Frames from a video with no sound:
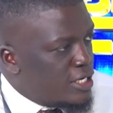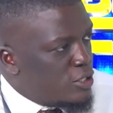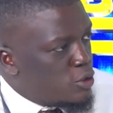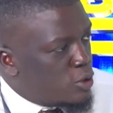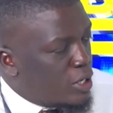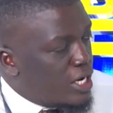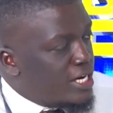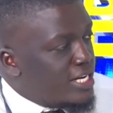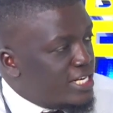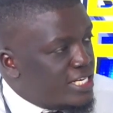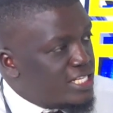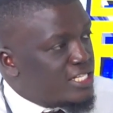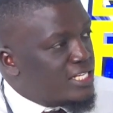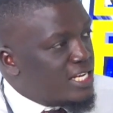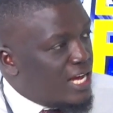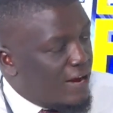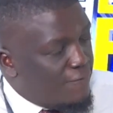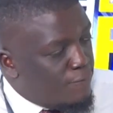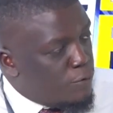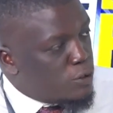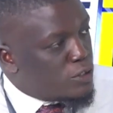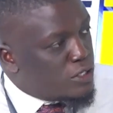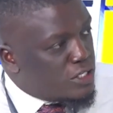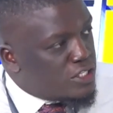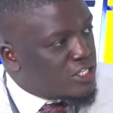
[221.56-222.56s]
You can easily have
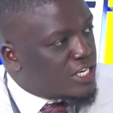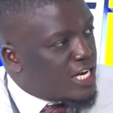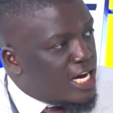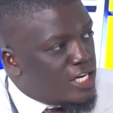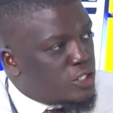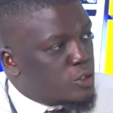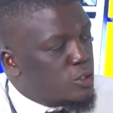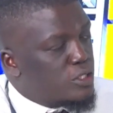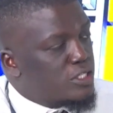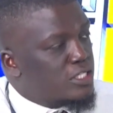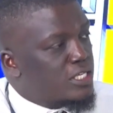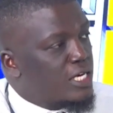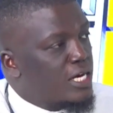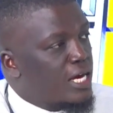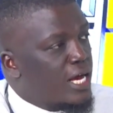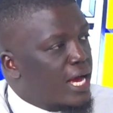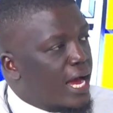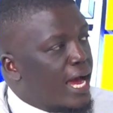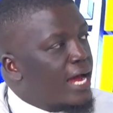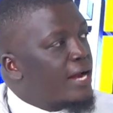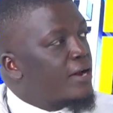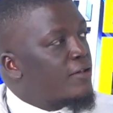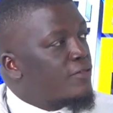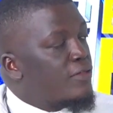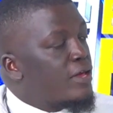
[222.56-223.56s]
those discussions,
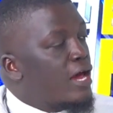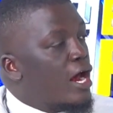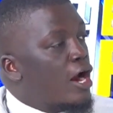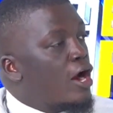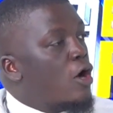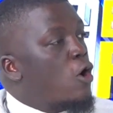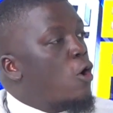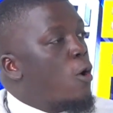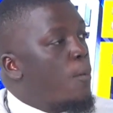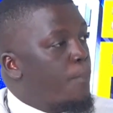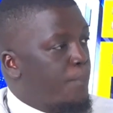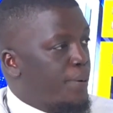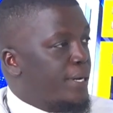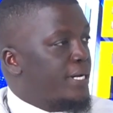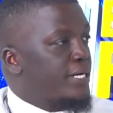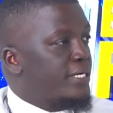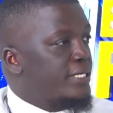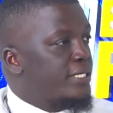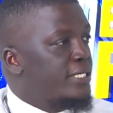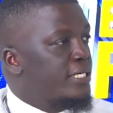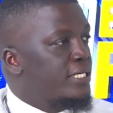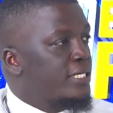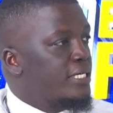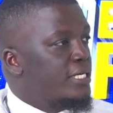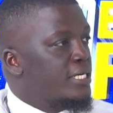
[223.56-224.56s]
and they are
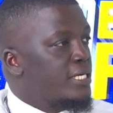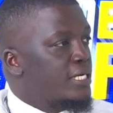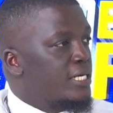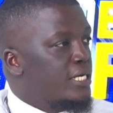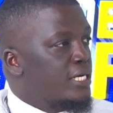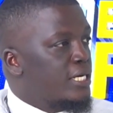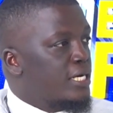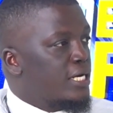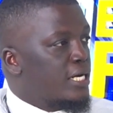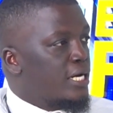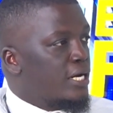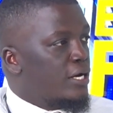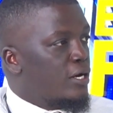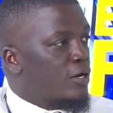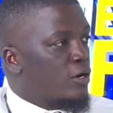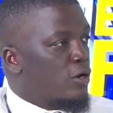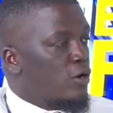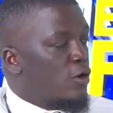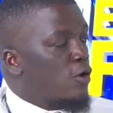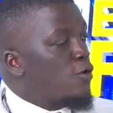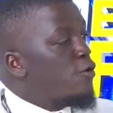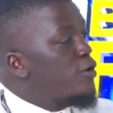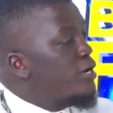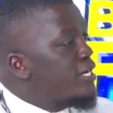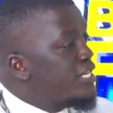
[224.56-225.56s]
open
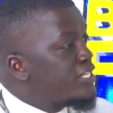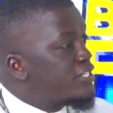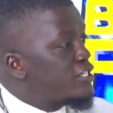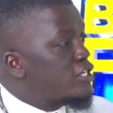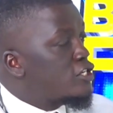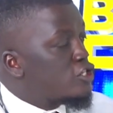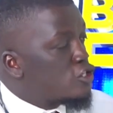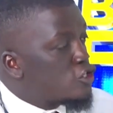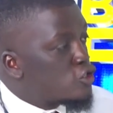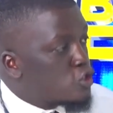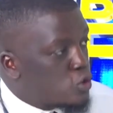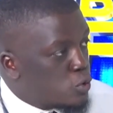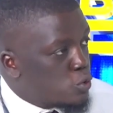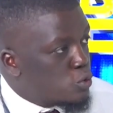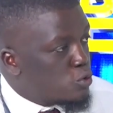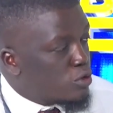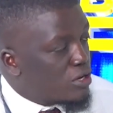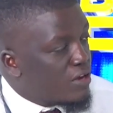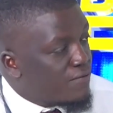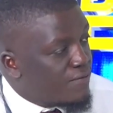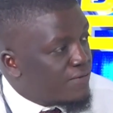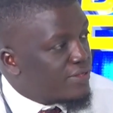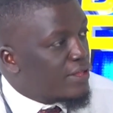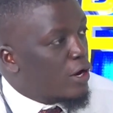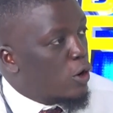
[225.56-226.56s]
or listened to,
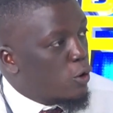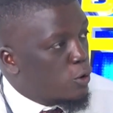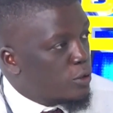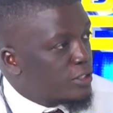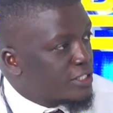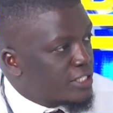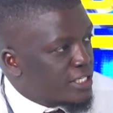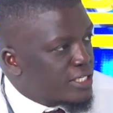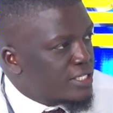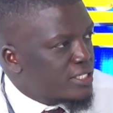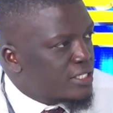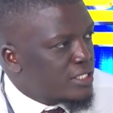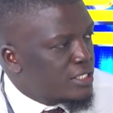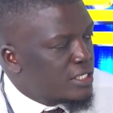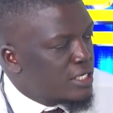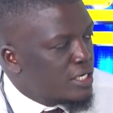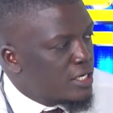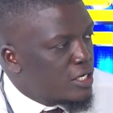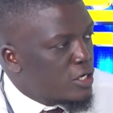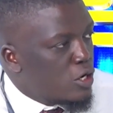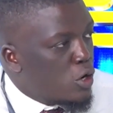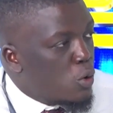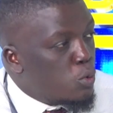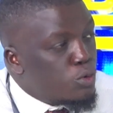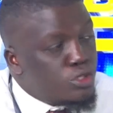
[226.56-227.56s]
given the audience,
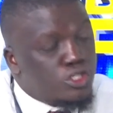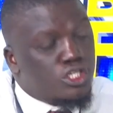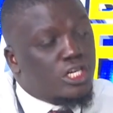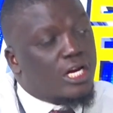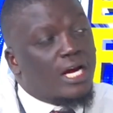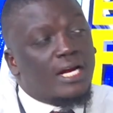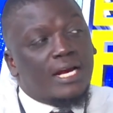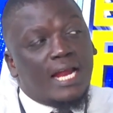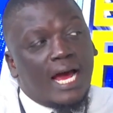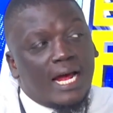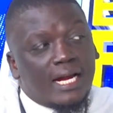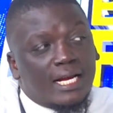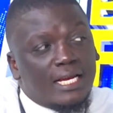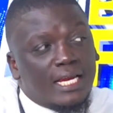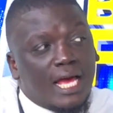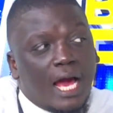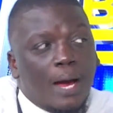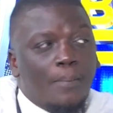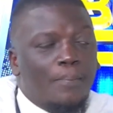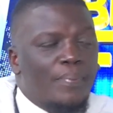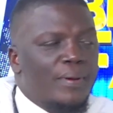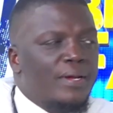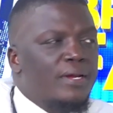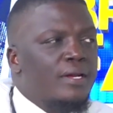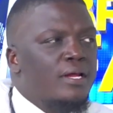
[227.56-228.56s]
which can hardly
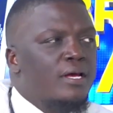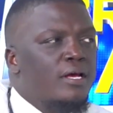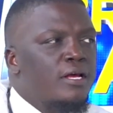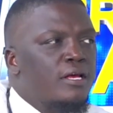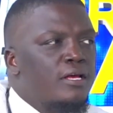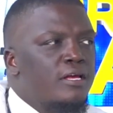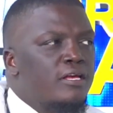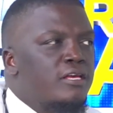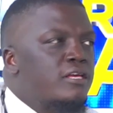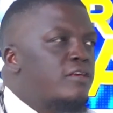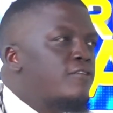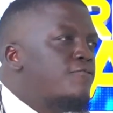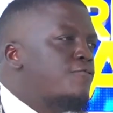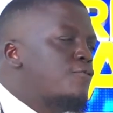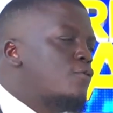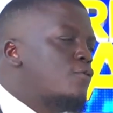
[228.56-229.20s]
happen if